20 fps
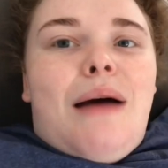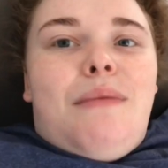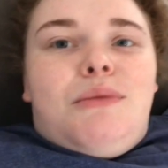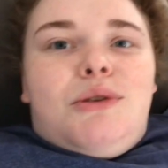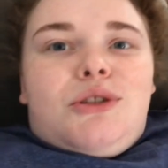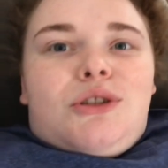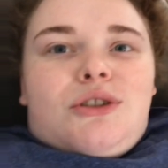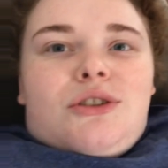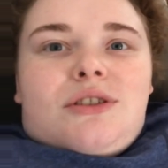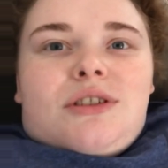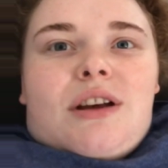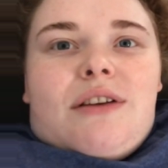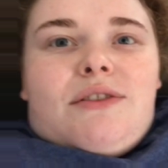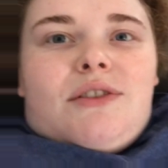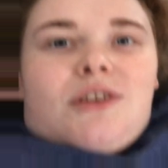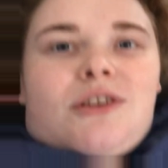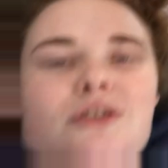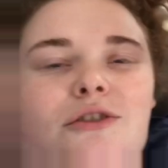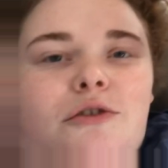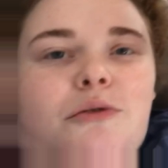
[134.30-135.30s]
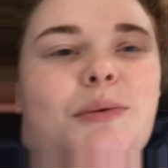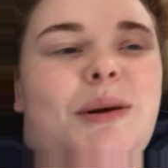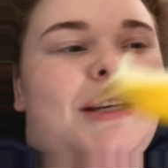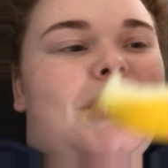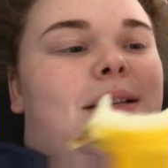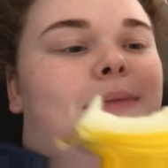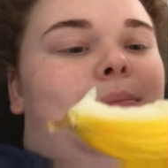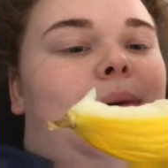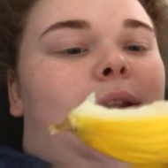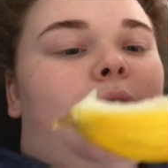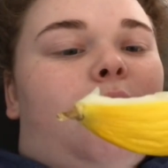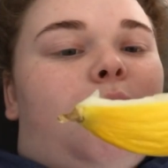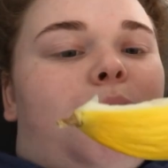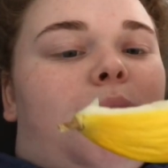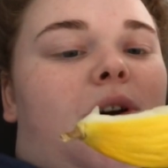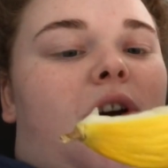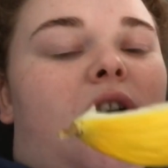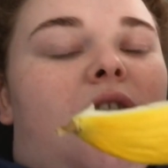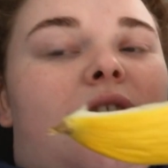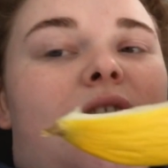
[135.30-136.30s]
I'm also just having another piece of melon
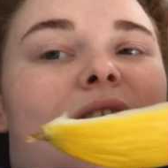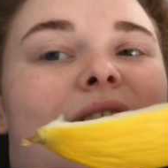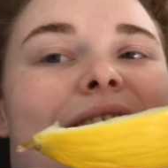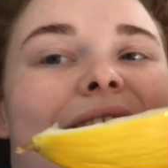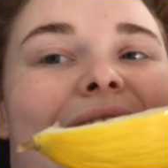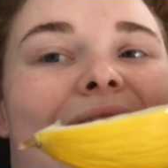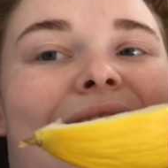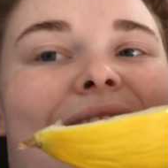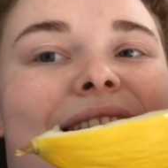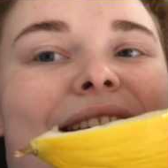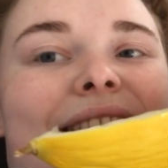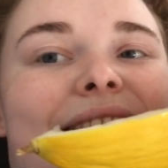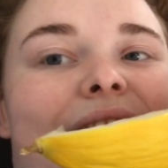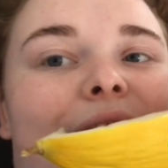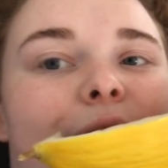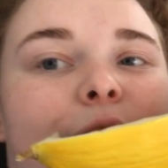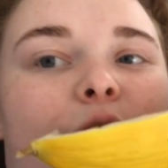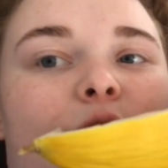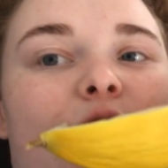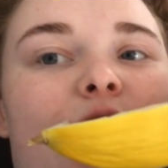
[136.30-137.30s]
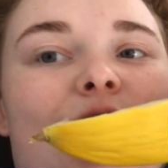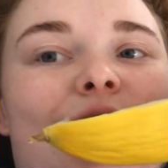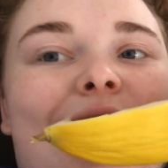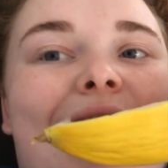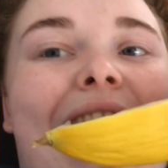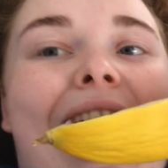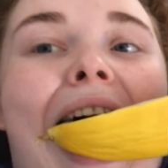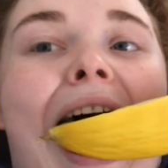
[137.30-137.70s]
because Kaylee didn't like hers.